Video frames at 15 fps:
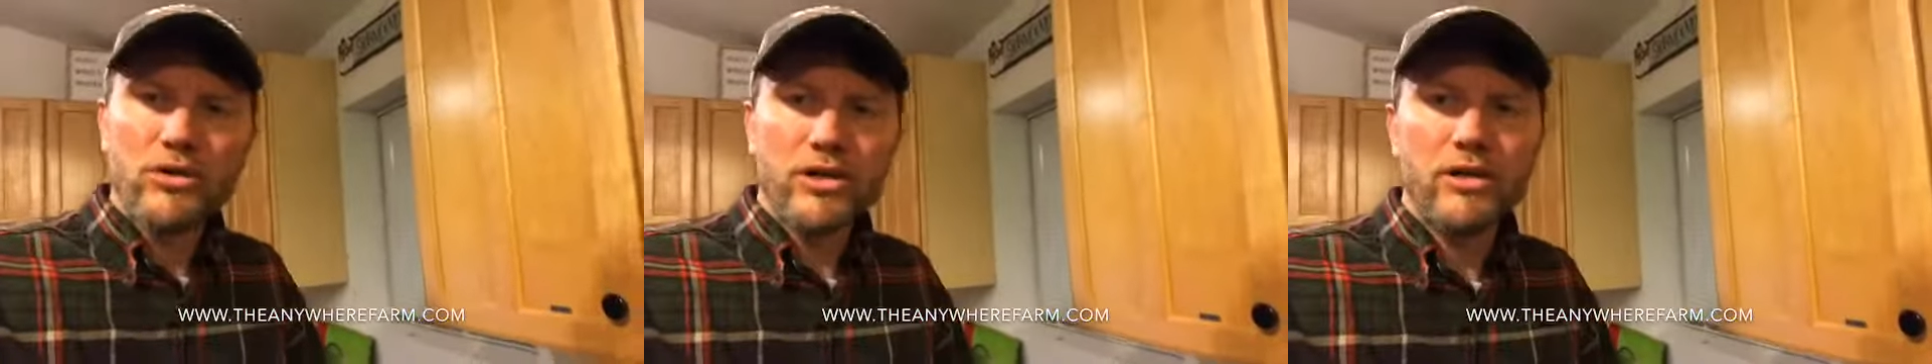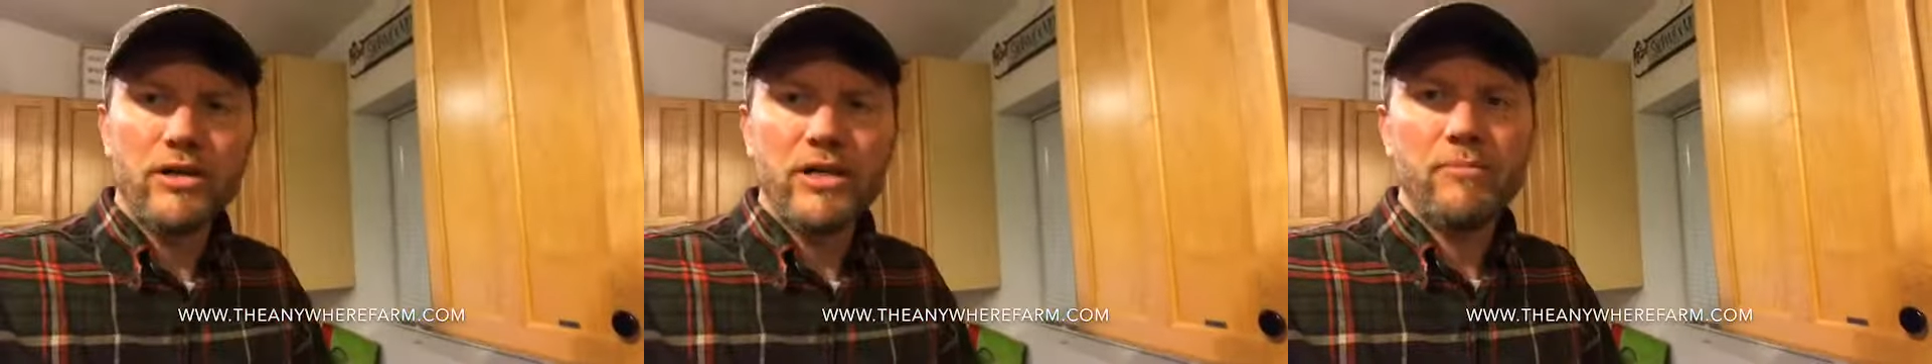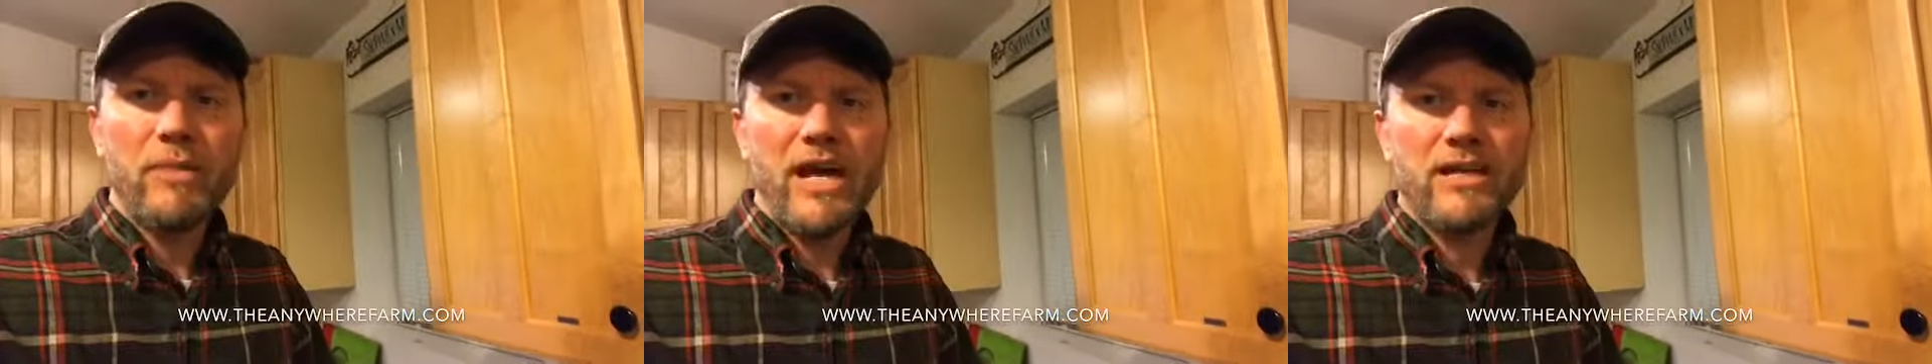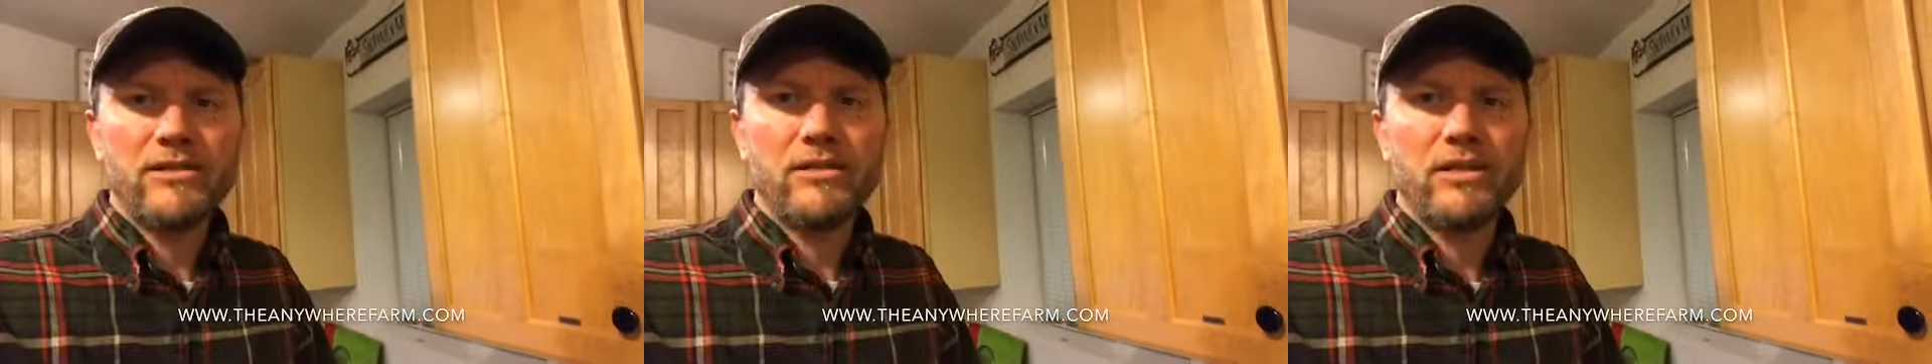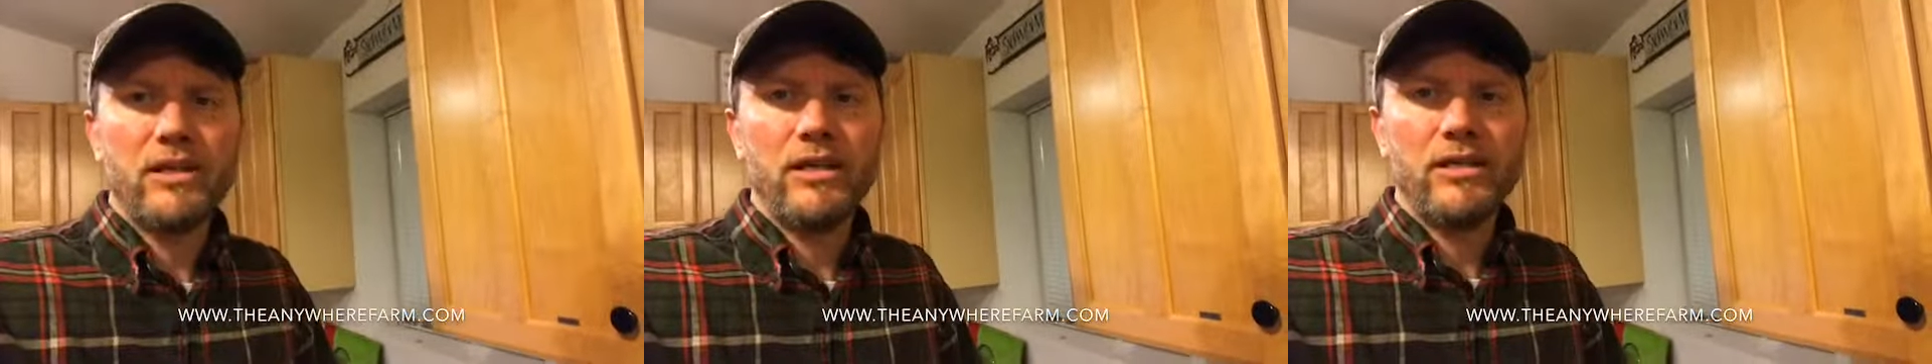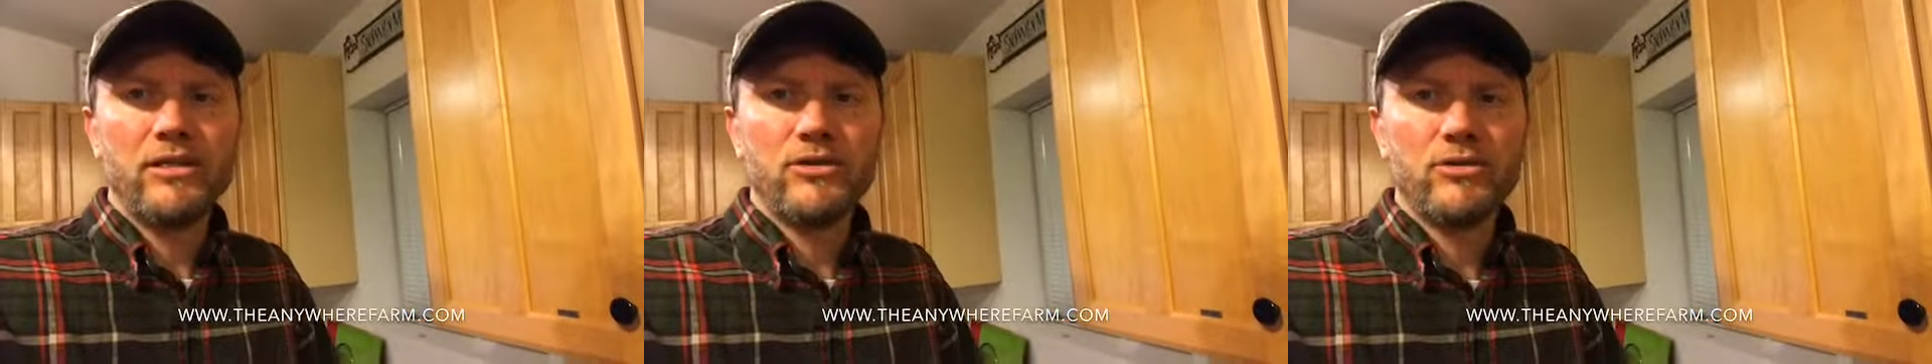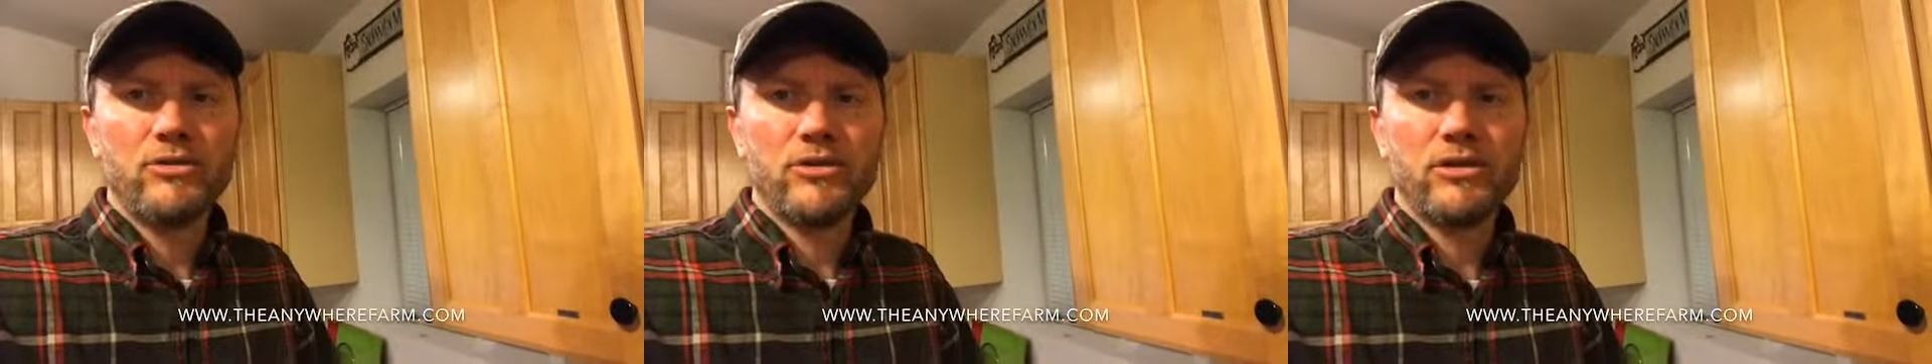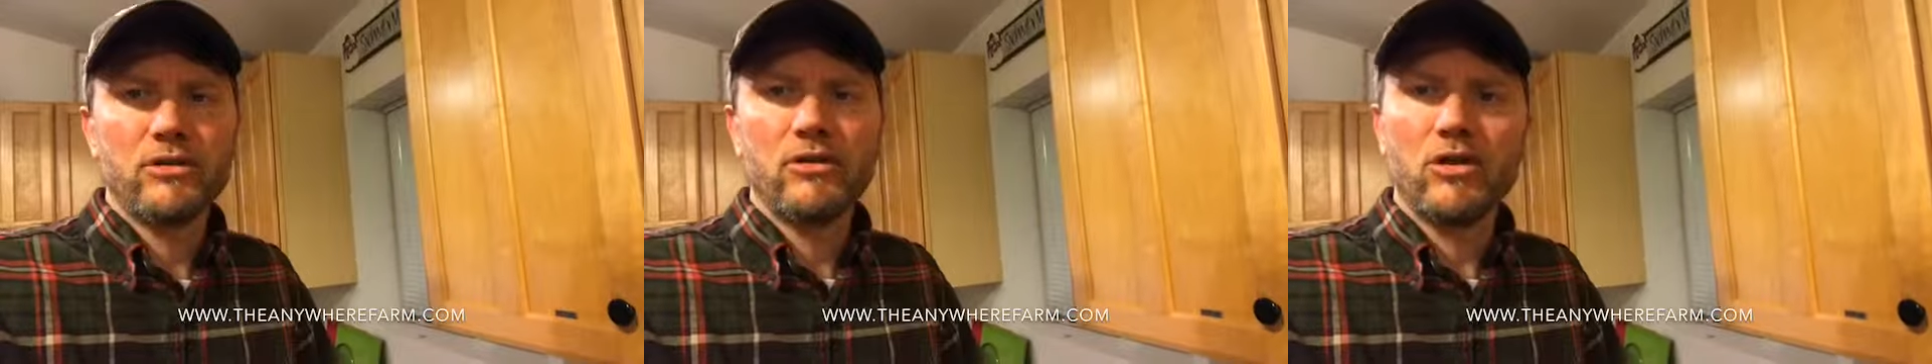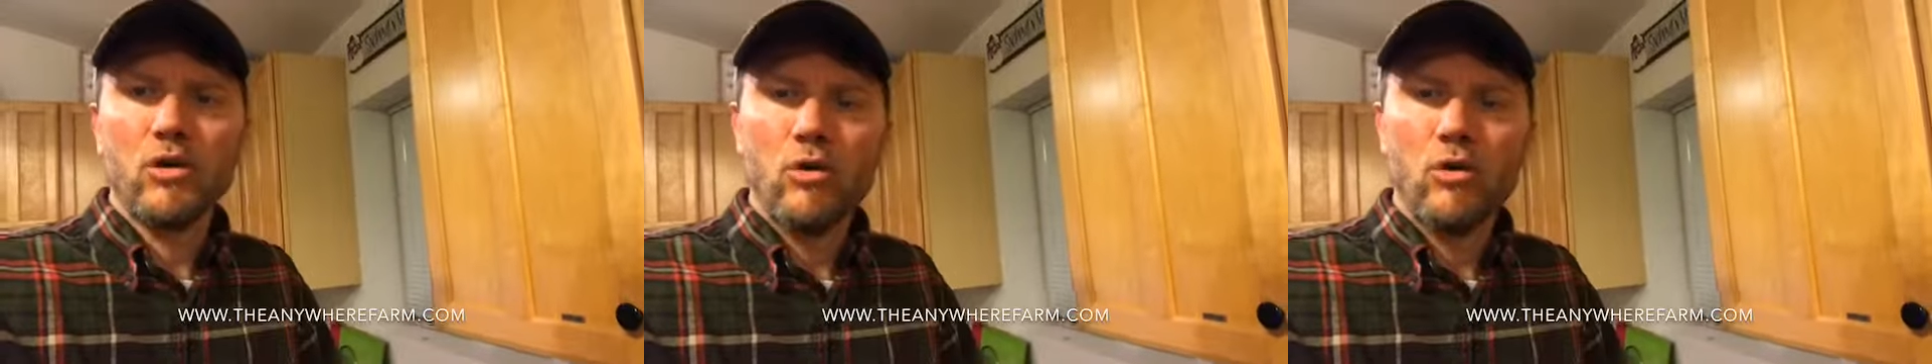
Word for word: turning masticating juicer.